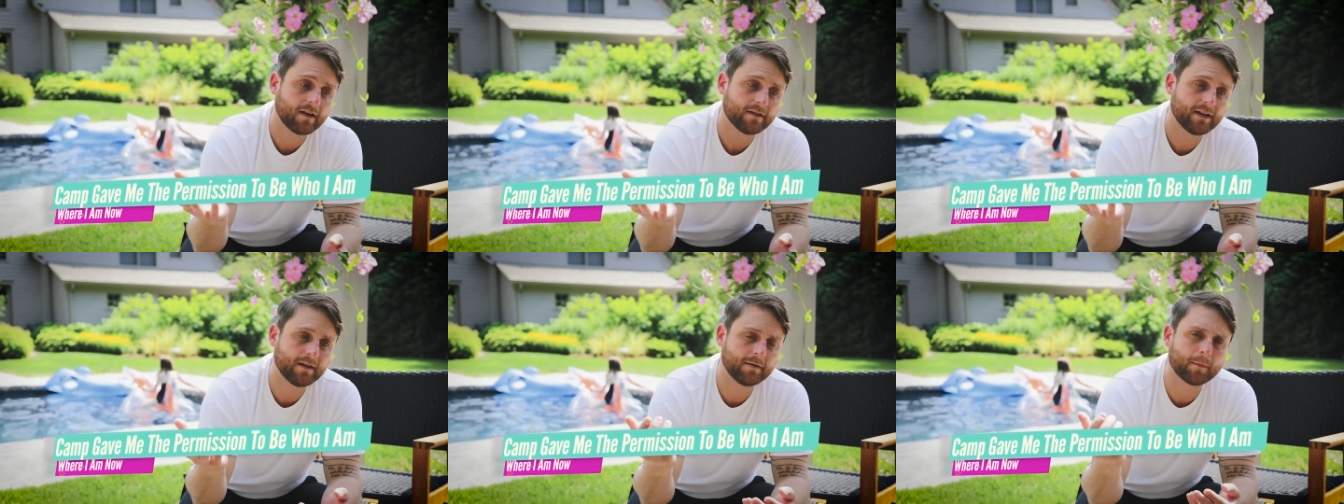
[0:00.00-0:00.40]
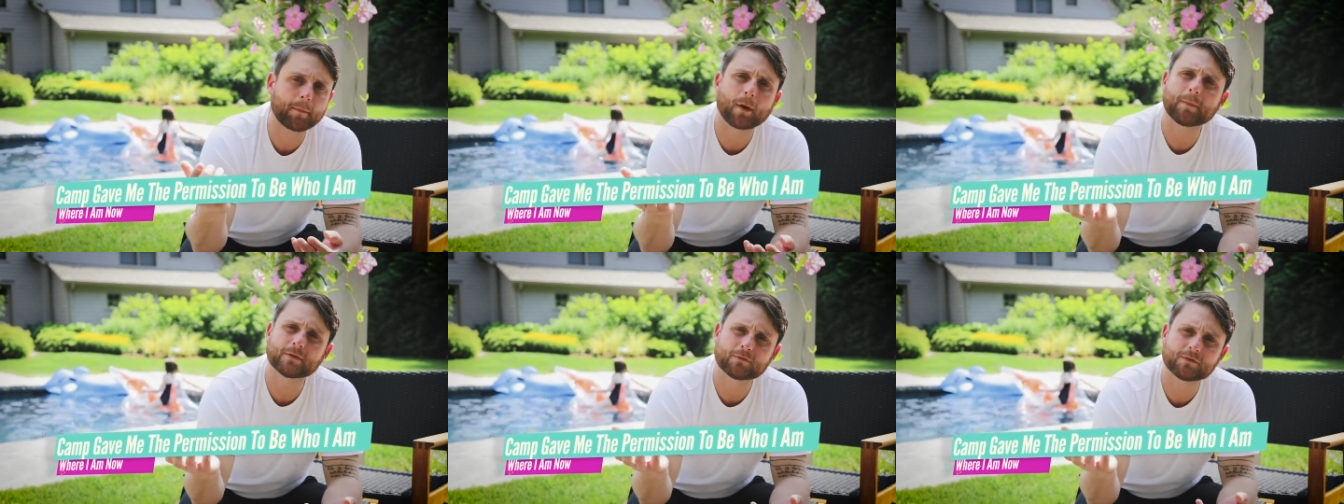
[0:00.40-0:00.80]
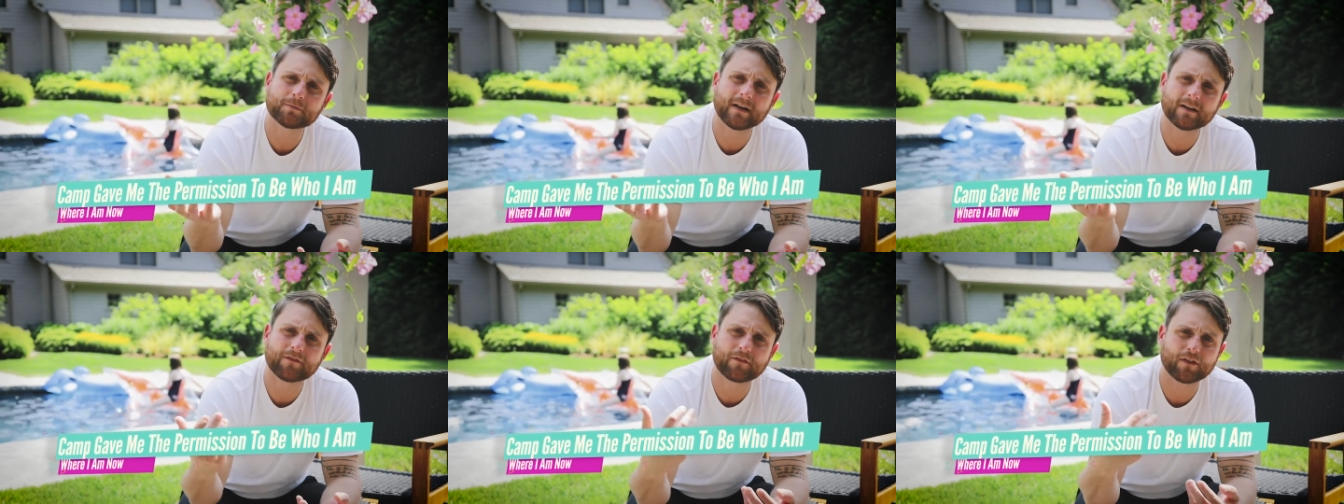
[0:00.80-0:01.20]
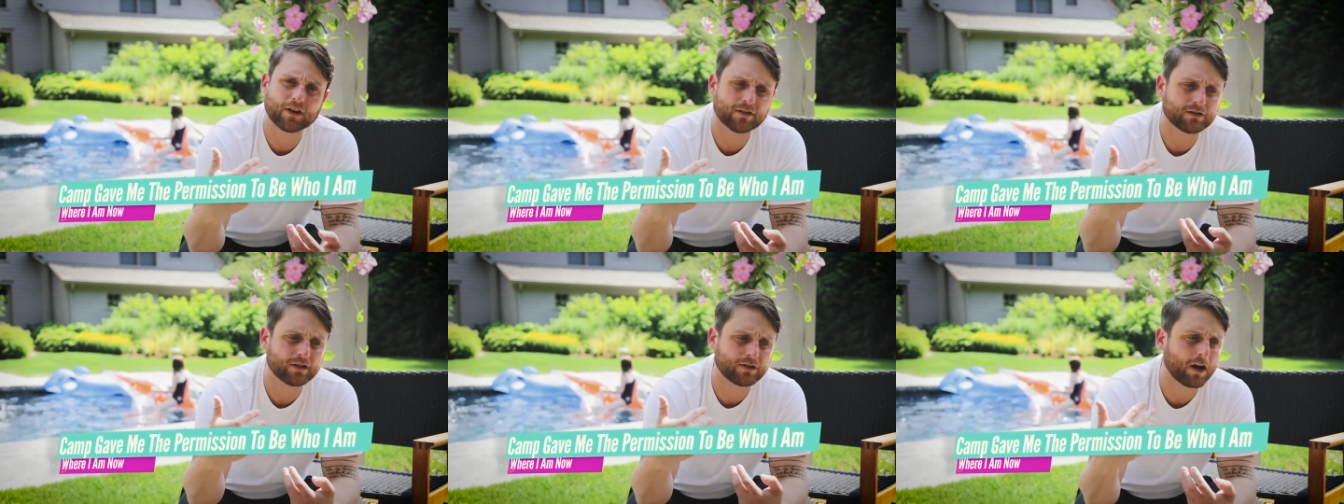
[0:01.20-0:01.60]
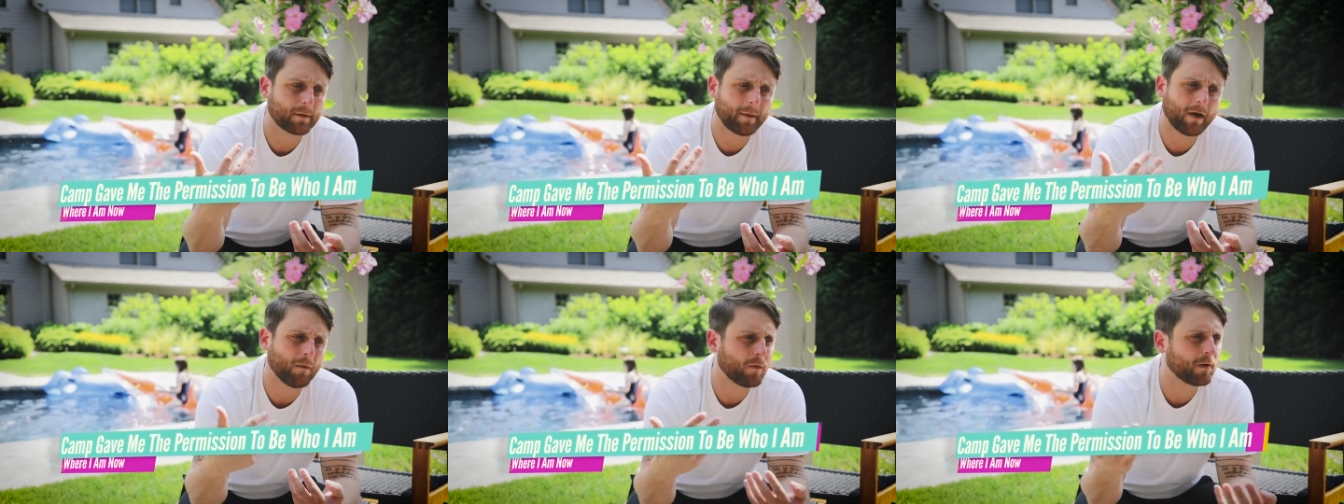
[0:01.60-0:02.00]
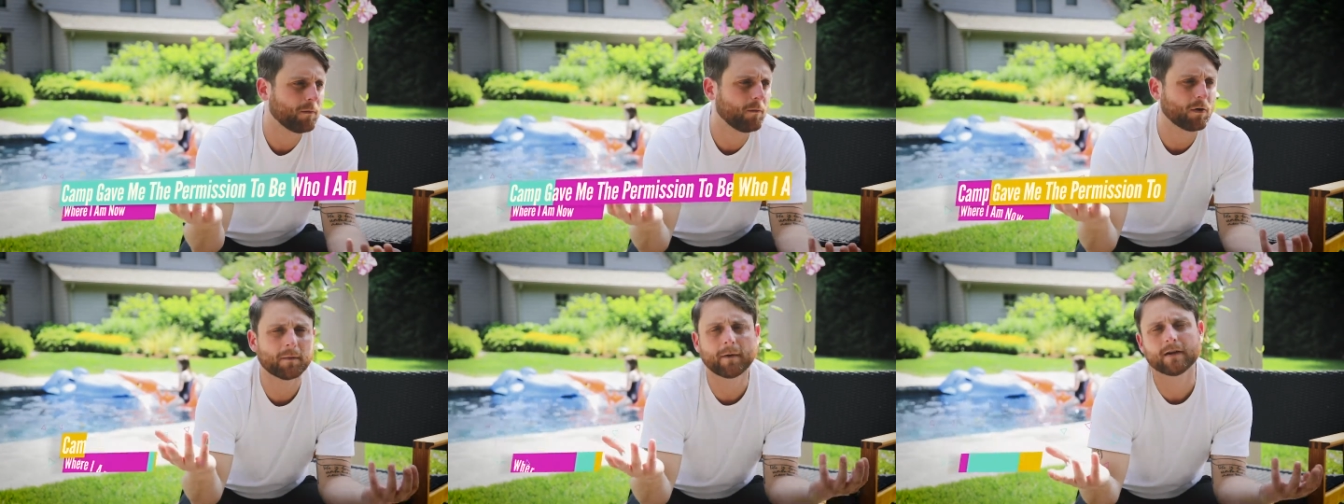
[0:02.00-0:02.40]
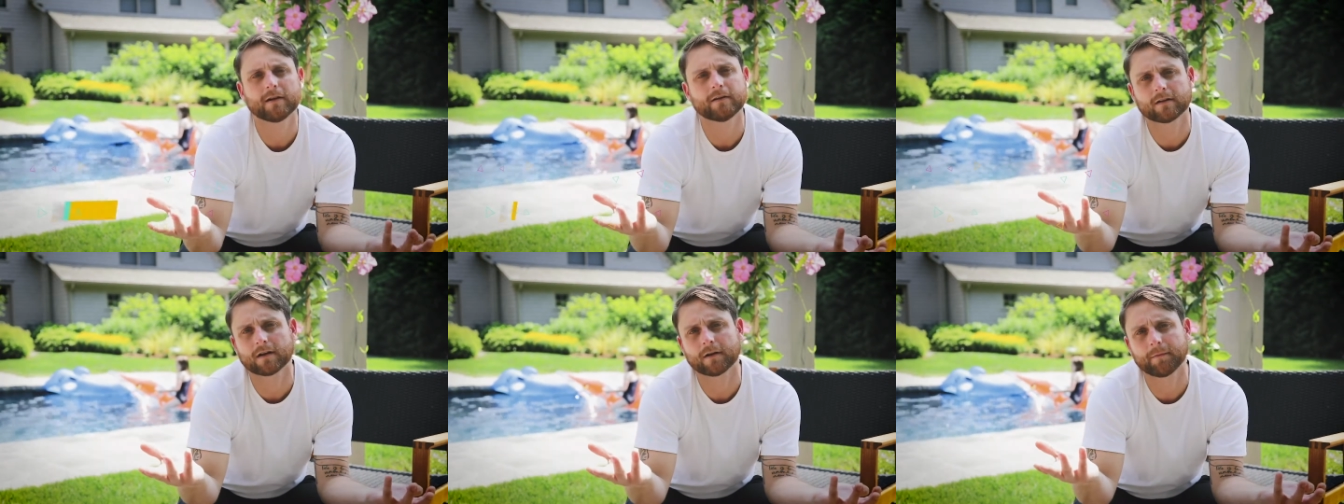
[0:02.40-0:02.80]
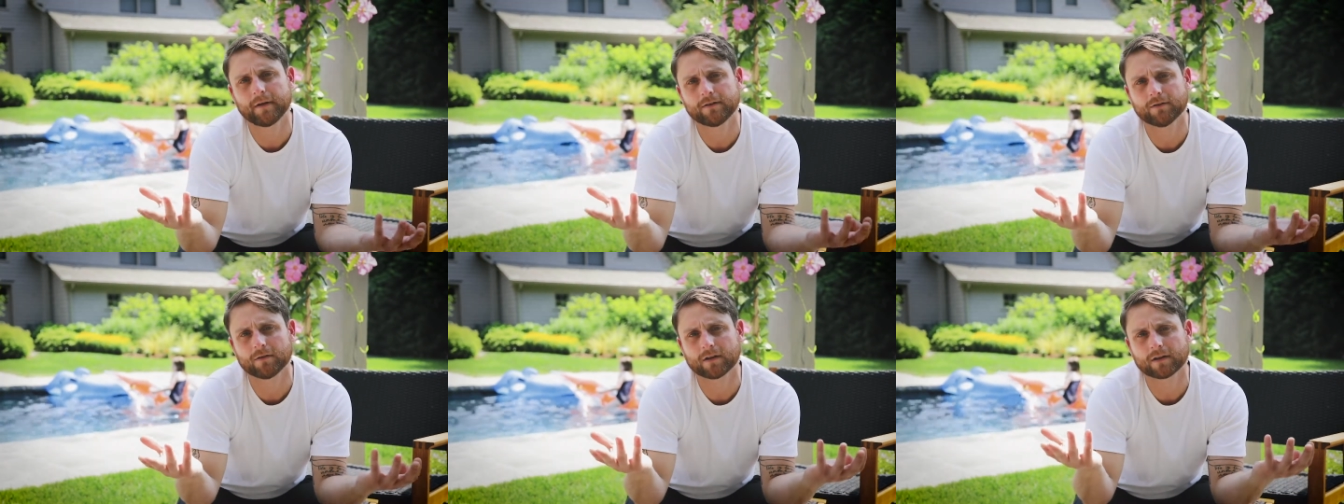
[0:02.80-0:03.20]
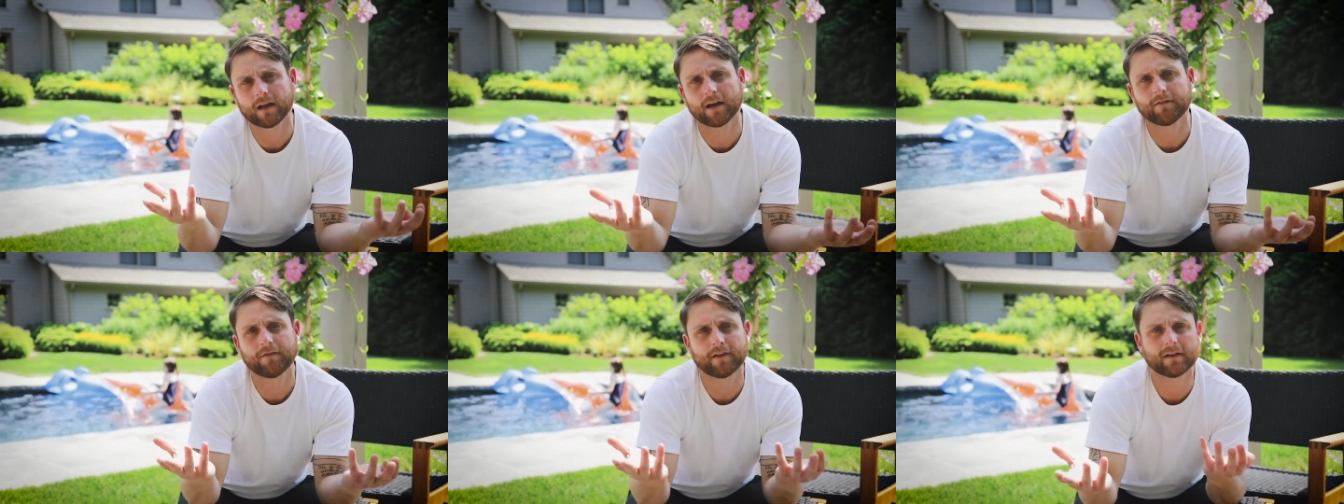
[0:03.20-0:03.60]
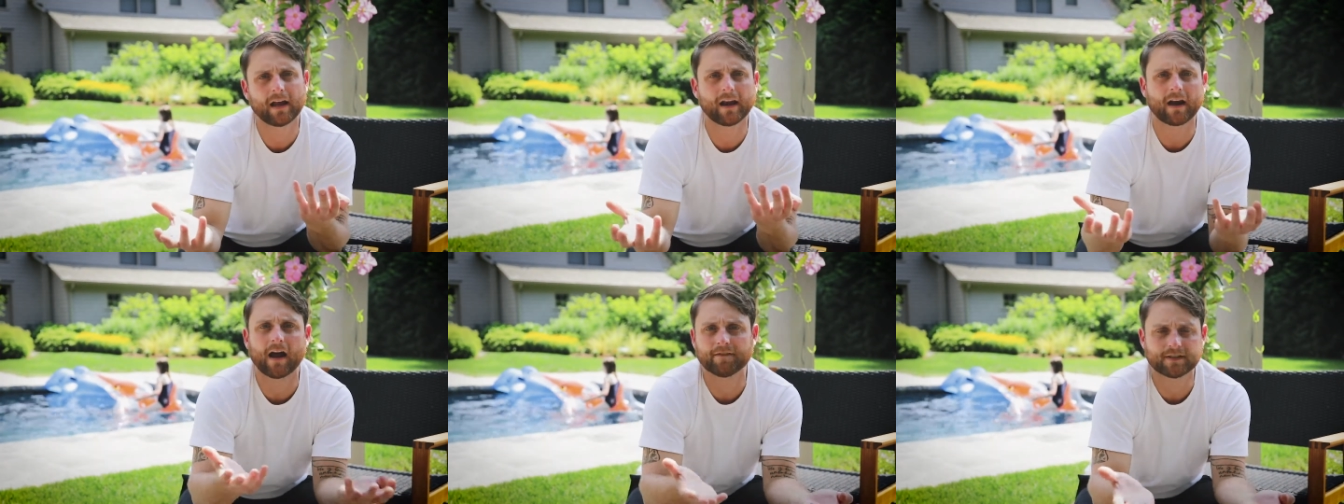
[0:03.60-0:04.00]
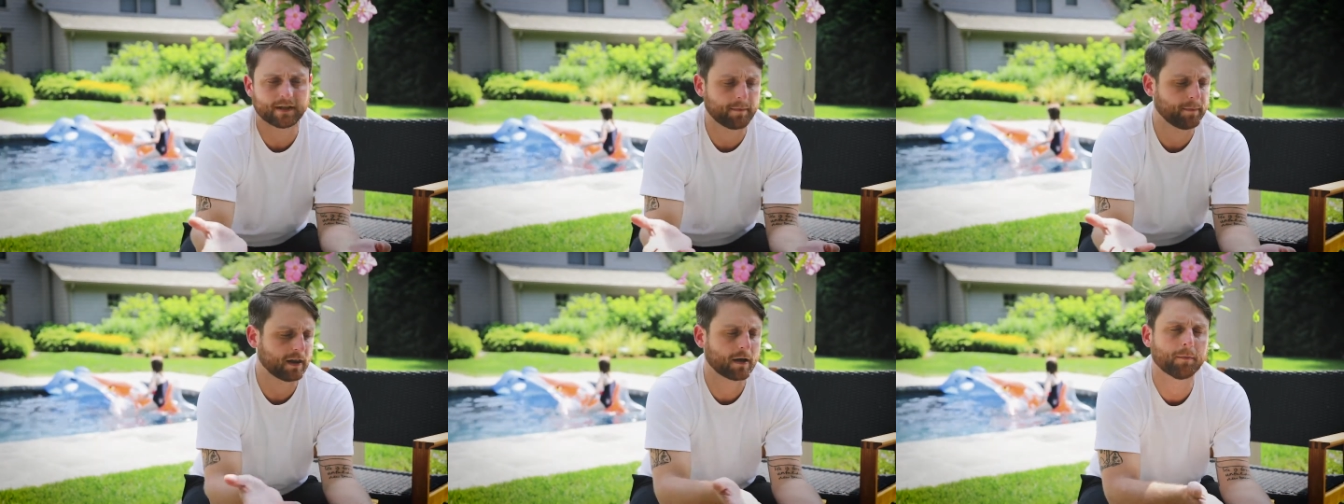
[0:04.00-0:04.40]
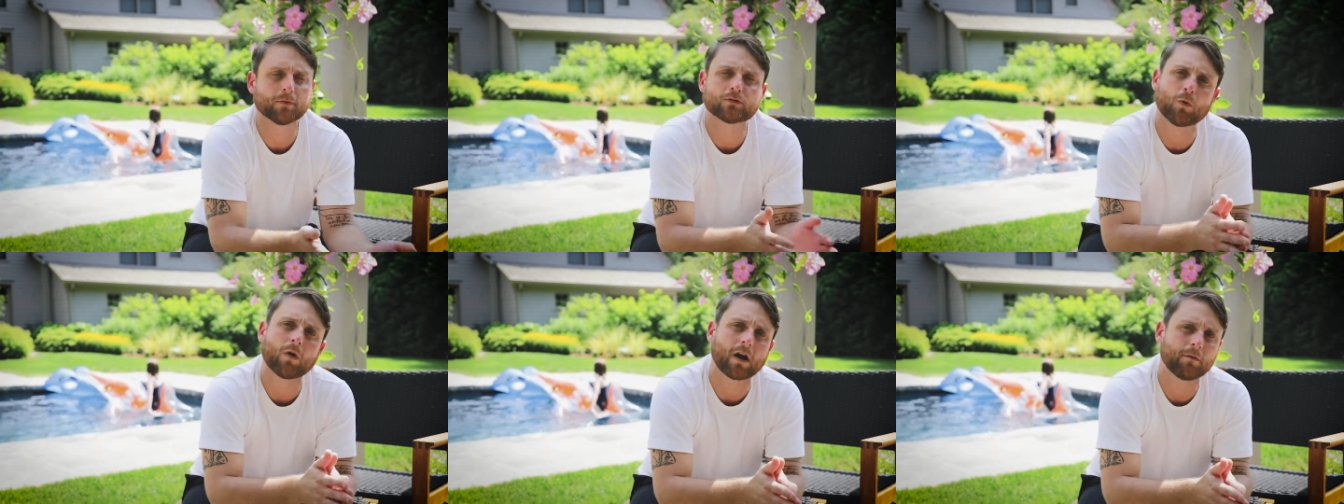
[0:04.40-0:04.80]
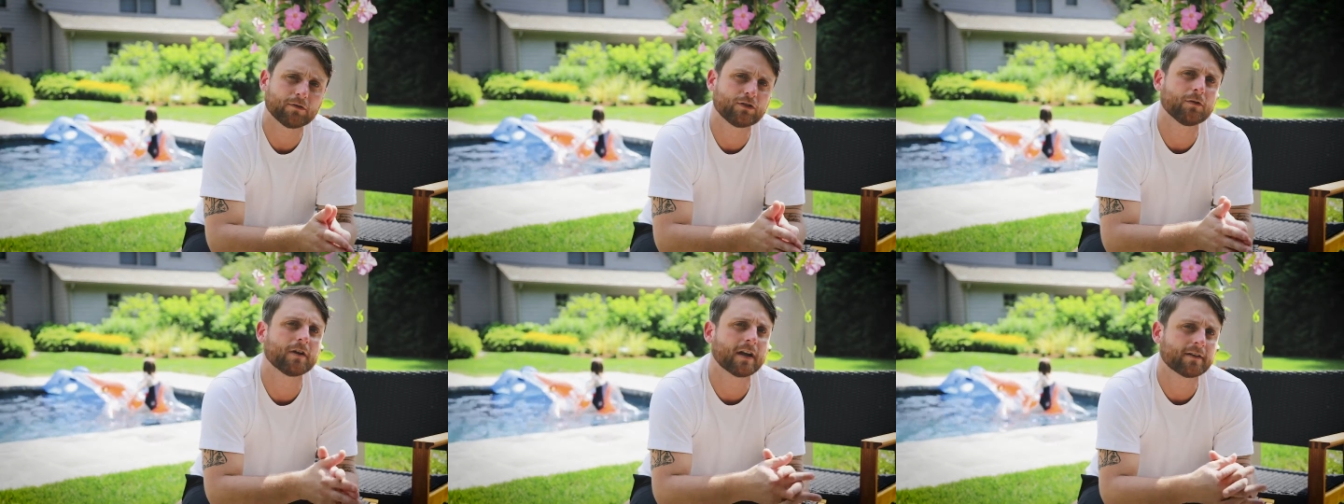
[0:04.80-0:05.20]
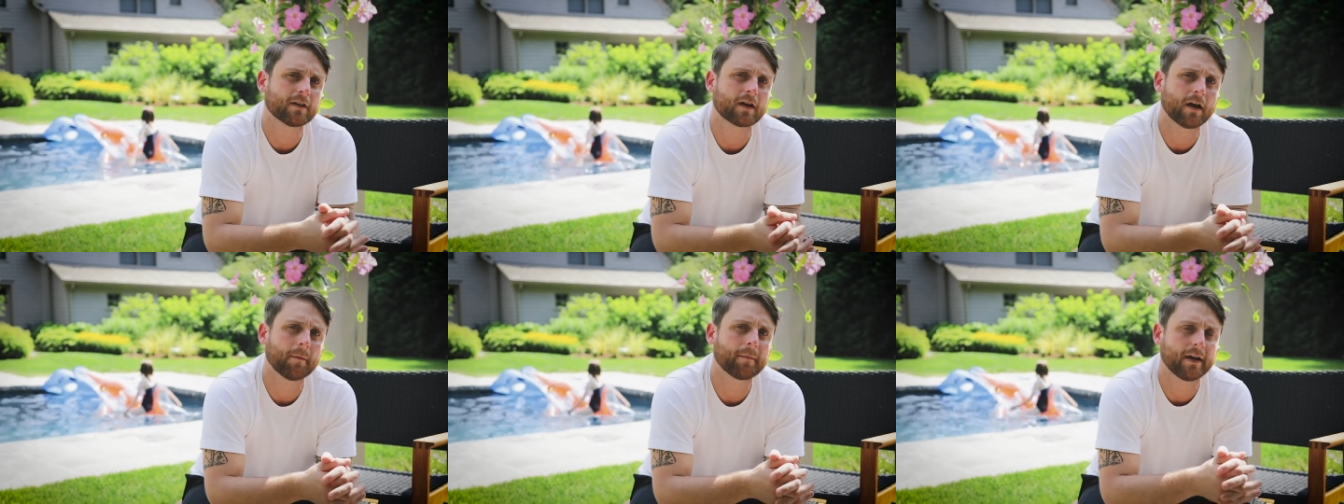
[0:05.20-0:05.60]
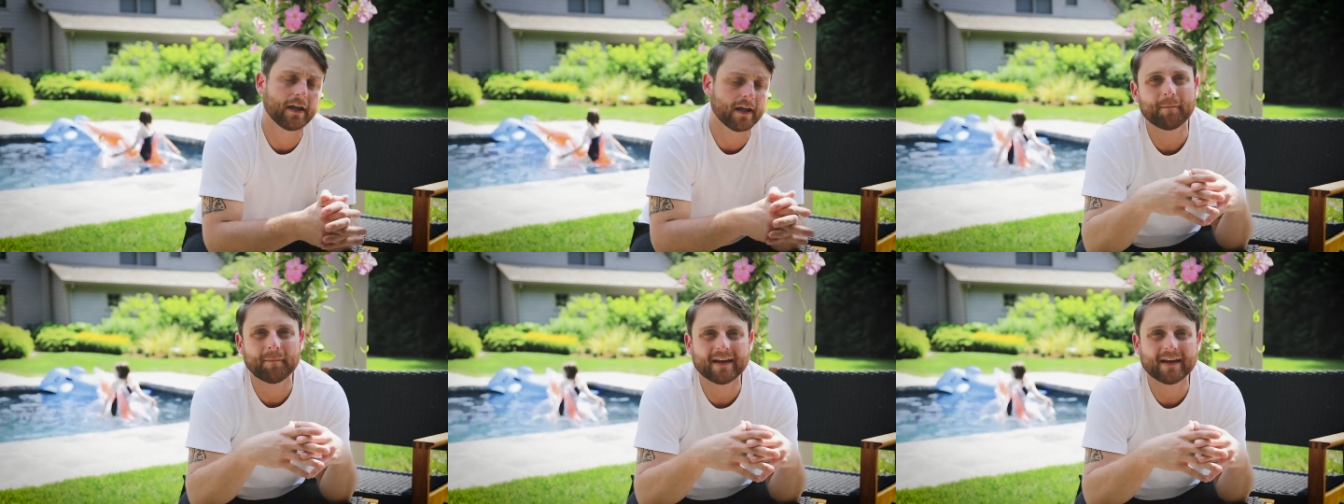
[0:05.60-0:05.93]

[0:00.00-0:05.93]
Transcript: the, the purpose was made for to talk about what, what am I going to be doing in life and, and obviously applicable to what I was doing at the company.